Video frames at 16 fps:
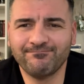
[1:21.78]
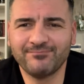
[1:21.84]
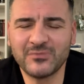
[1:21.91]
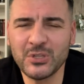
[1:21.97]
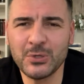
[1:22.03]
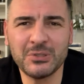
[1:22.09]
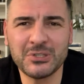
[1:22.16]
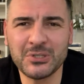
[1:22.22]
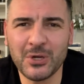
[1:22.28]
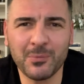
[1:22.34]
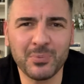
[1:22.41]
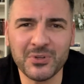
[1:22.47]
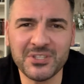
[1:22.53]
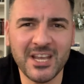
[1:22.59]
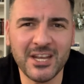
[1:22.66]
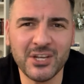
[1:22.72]
To
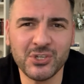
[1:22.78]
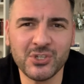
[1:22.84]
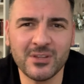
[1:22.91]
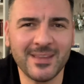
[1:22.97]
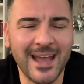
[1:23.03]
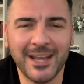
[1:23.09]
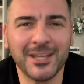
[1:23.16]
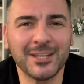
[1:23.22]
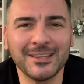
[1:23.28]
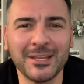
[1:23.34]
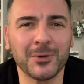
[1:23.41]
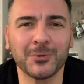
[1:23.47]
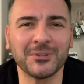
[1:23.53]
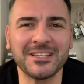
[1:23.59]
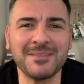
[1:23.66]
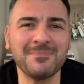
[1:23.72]
interpretation. That could
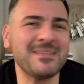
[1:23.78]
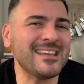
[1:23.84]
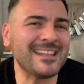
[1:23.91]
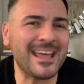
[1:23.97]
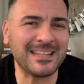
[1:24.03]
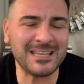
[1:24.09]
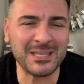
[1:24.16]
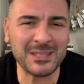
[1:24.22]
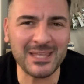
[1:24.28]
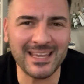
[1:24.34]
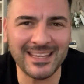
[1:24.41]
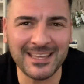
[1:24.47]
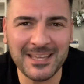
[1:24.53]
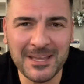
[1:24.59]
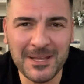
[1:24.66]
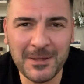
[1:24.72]
literally mean
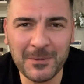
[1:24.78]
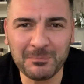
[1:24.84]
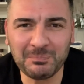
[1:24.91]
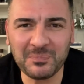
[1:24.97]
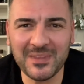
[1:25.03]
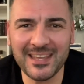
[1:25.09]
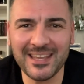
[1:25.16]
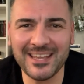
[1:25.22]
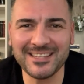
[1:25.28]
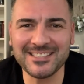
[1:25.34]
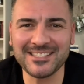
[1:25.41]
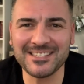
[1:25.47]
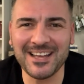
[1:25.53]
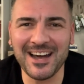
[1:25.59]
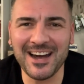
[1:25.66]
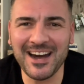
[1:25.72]
anything.
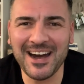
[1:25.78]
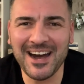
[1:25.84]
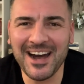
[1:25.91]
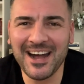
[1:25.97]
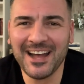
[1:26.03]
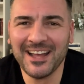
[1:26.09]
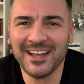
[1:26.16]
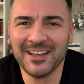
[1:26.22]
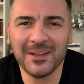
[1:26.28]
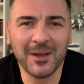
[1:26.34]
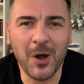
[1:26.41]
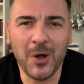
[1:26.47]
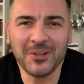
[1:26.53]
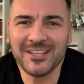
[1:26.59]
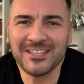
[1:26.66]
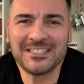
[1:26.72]
It's all
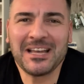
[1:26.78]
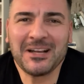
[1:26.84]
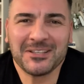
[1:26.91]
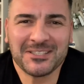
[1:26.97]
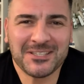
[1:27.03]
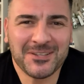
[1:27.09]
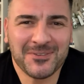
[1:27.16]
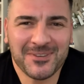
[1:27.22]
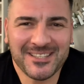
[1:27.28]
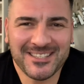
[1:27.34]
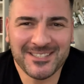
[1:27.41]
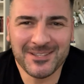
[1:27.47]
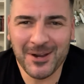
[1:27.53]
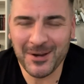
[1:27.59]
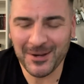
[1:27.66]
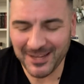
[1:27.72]
it tells you, it's
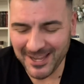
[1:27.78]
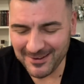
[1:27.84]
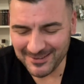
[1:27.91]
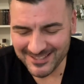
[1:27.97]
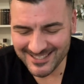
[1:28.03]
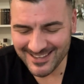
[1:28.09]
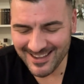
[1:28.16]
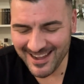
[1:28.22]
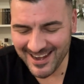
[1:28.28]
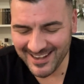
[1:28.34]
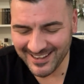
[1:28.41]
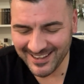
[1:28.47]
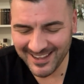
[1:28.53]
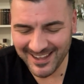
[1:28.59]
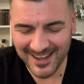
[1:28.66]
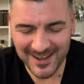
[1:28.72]
dark
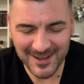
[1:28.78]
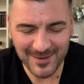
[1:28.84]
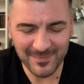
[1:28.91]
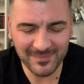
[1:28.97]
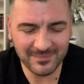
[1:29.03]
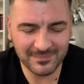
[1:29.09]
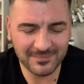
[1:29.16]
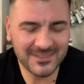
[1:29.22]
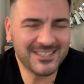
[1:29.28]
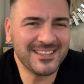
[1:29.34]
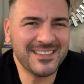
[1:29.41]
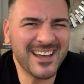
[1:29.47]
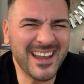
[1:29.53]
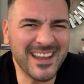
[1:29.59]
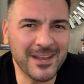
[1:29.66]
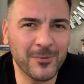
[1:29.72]
outside
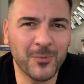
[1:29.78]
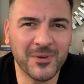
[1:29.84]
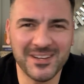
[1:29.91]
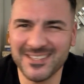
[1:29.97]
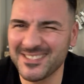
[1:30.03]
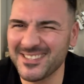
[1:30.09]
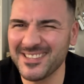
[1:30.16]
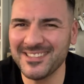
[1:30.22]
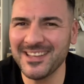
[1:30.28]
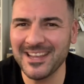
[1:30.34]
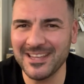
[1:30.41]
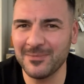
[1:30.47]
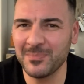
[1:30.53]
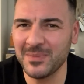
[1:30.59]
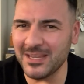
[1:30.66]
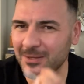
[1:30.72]
tonight. What does the
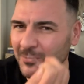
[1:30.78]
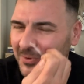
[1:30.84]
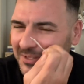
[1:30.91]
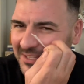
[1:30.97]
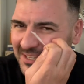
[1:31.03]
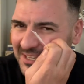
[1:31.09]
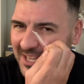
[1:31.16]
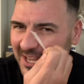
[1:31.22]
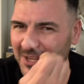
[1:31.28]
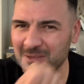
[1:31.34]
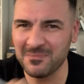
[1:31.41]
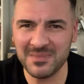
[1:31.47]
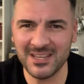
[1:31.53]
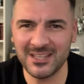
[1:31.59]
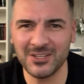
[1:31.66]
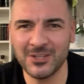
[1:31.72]
night mean, really? It could
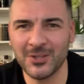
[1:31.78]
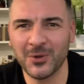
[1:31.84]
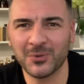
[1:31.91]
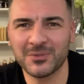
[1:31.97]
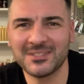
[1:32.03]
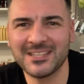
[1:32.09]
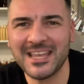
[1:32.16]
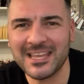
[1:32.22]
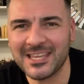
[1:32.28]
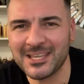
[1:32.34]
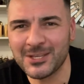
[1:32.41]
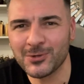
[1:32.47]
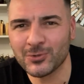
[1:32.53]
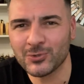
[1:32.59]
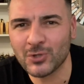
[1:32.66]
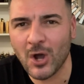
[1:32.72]
mean, you know, taking
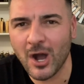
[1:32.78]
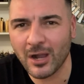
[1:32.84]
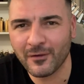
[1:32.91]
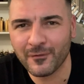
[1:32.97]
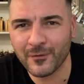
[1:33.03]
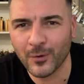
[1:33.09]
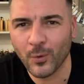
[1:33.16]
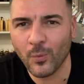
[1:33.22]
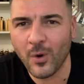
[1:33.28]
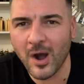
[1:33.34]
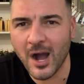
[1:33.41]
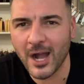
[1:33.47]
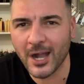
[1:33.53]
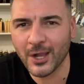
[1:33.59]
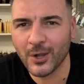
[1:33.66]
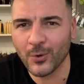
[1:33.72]
your dog for a
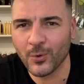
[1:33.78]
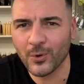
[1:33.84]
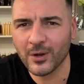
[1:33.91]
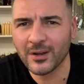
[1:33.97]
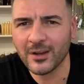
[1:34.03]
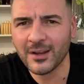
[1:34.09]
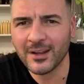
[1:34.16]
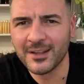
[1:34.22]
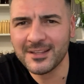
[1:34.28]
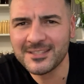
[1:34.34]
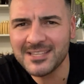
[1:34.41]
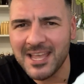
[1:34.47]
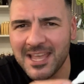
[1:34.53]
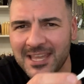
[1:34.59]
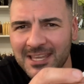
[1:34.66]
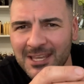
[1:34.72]
walk, or
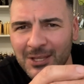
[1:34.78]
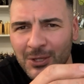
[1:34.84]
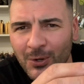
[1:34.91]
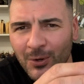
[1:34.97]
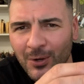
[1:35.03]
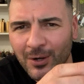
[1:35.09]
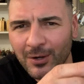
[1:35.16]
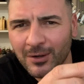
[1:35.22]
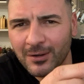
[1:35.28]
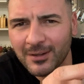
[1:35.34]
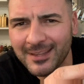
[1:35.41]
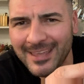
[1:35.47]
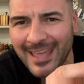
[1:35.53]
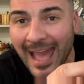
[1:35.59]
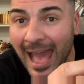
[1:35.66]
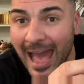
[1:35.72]
taking your
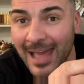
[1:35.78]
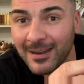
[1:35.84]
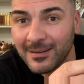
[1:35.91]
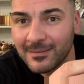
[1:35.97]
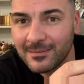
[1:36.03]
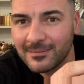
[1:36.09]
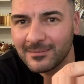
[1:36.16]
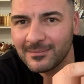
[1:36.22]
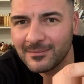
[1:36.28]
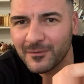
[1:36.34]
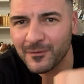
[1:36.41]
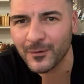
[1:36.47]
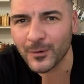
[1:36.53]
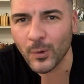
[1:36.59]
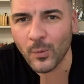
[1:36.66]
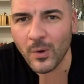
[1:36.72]
cat
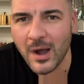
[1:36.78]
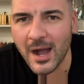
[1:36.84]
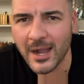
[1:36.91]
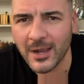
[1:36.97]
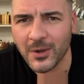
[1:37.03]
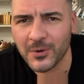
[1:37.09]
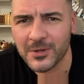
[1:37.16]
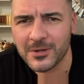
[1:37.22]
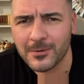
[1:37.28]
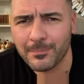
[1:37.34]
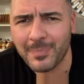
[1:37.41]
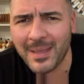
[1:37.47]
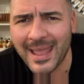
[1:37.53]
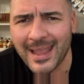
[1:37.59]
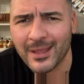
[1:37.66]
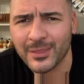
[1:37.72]
for a walk, or your
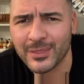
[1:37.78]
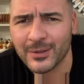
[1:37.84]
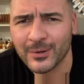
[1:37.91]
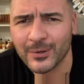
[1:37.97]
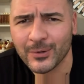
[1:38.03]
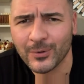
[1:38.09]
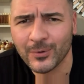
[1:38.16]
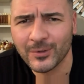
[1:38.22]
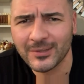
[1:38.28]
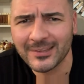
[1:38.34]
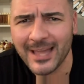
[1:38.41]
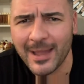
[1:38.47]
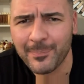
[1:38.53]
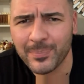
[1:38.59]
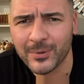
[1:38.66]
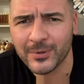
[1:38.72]
panther or
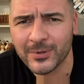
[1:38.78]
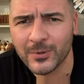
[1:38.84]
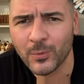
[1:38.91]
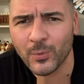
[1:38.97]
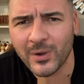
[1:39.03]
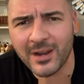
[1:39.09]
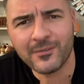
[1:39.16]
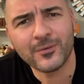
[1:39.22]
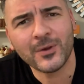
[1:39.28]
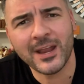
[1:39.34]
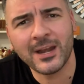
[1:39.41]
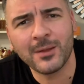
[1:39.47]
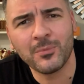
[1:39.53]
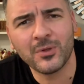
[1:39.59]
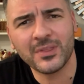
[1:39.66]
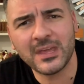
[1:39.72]
leopard, or whatever
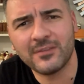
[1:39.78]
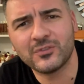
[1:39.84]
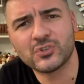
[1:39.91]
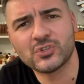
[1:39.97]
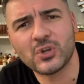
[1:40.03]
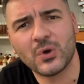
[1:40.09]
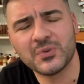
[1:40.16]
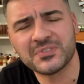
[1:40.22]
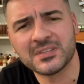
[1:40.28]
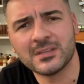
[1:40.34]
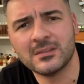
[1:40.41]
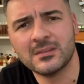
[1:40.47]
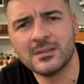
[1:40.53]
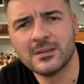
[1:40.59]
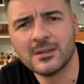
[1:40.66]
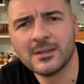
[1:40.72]
animal they've
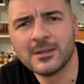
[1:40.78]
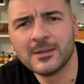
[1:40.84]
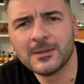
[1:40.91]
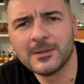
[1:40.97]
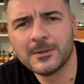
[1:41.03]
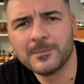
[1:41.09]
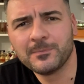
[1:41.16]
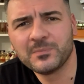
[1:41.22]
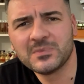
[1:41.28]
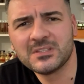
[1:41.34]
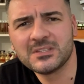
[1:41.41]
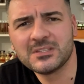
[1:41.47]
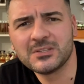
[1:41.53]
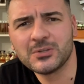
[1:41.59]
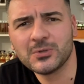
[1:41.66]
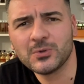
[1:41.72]
chosen
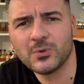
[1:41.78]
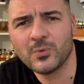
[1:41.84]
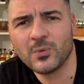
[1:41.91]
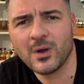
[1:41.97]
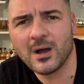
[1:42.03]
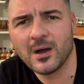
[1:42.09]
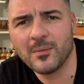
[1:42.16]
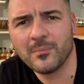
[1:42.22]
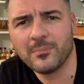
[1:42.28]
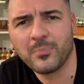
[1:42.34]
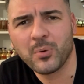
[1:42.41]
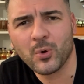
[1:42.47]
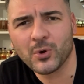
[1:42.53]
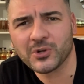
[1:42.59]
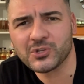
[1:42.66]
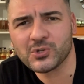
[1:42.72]
to
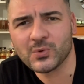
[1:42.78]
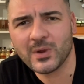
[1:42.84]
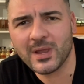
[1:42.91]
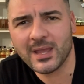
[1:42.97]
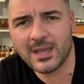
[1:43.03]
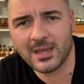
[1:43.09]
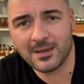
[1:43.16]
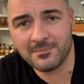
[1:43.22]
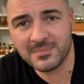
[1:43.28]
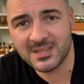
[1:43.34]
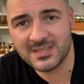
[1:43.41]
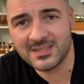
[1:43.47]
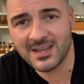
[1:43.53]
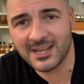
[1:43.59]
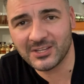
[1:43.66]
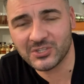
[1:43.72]
portray a
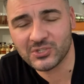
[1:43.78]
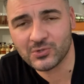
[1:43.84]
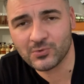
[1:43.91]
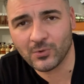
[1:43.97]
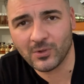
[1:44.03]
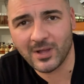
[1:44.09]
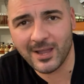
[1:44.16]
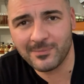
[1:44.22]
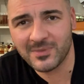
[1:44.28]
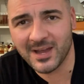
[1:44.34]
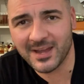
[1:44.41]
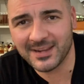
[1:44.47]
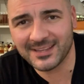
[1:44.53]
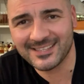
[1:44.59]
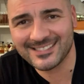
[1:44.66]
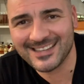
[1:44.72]
midnight stroll. I'm
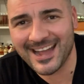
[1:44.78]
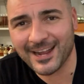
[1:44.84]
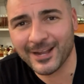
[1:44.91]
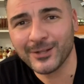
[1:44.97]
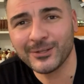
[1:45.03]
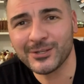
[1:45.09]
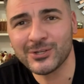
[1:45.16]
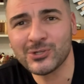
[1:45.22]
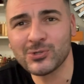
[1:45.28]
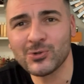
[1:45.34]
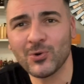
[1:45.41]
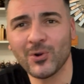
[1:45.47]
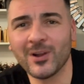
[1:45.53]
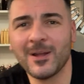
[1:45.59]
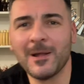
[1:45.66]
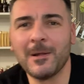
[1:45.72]
not exactly
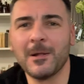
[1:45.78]
sure.